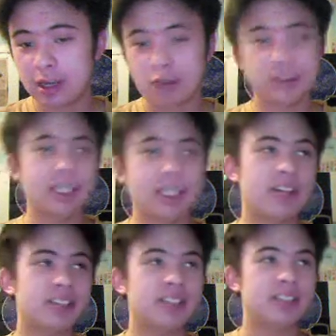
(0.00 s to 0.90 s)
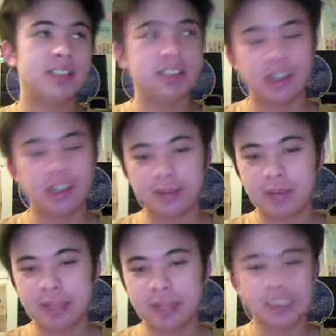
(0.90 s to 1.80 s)
Chris Anderson's decent off the
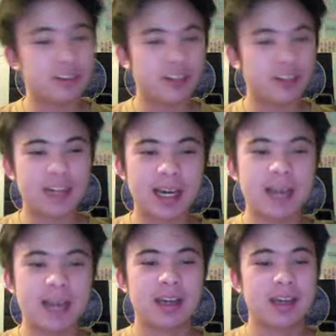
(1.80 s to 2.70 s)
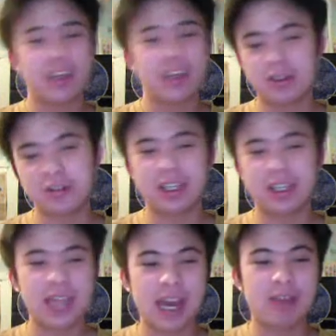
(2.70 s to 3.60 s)
bench. Other than that, they don't
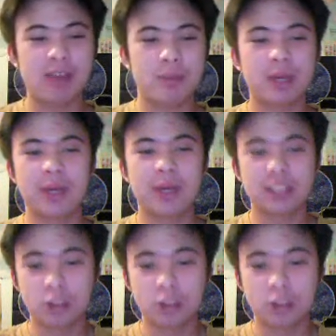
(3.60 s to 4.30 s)
really have a big man.